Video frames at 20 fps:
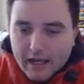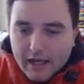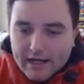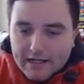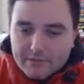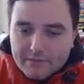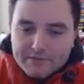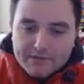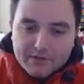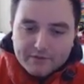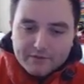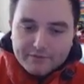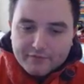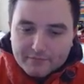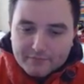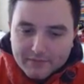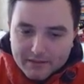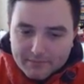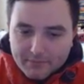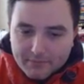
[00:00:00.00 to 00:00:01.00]
And it was good
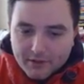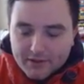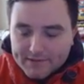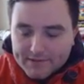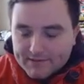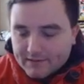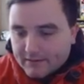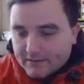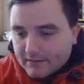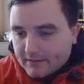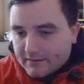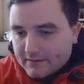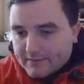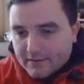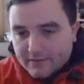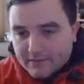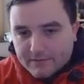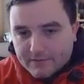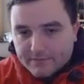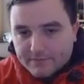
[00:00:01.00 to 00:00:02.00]
for me personally, because
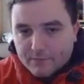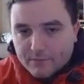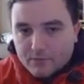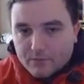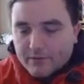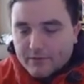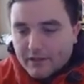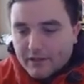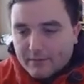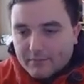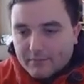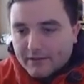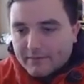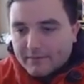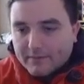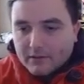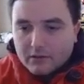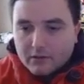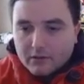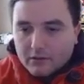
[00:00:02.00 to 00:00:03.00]
I just thought when I played, I
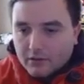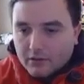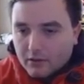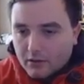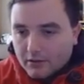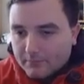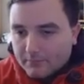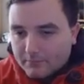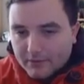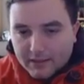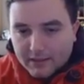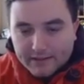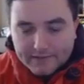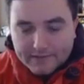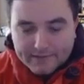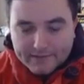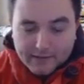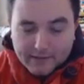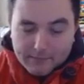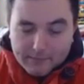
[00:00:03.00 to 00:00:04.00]
was like, oh god, I'm playing
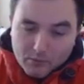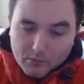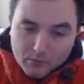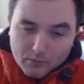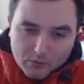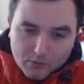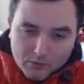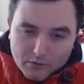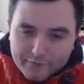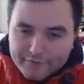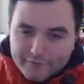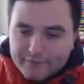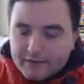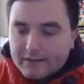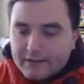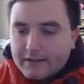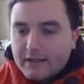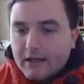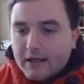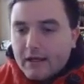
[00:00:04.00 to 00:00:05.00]
this game
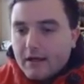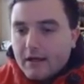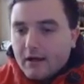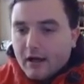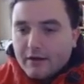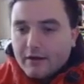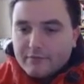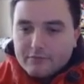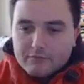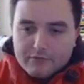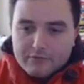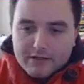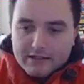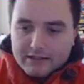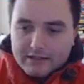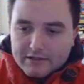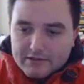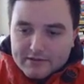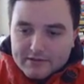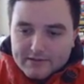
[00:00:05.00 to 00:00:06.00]
awfully. I've
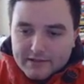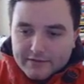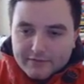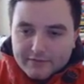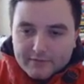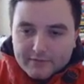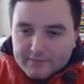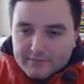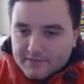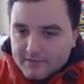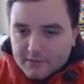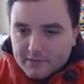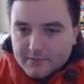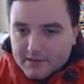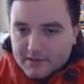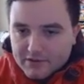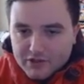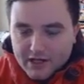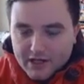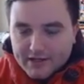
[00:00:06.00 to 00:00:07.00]
really just given him so
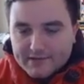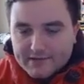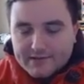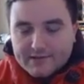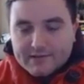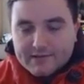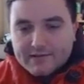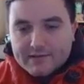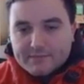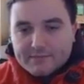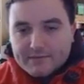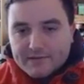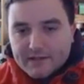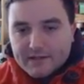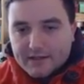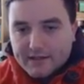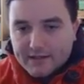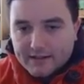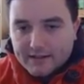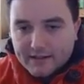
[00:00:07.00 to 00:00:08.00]
many chances this
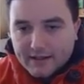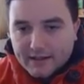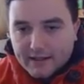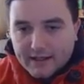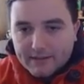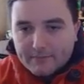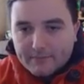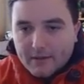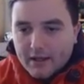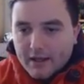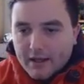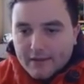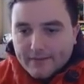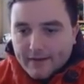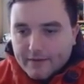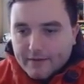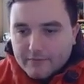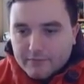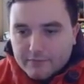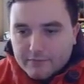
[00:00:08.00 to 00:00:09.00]
particular game
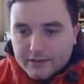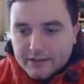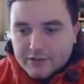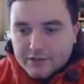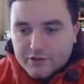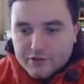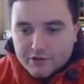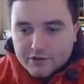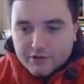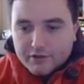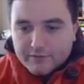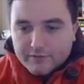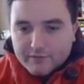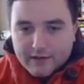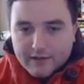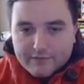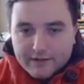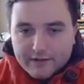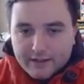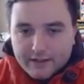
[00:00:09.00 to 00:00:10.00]
that I really shouldn't have
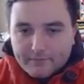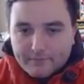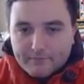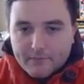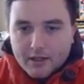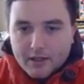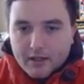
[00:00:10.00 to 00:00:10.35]
given him.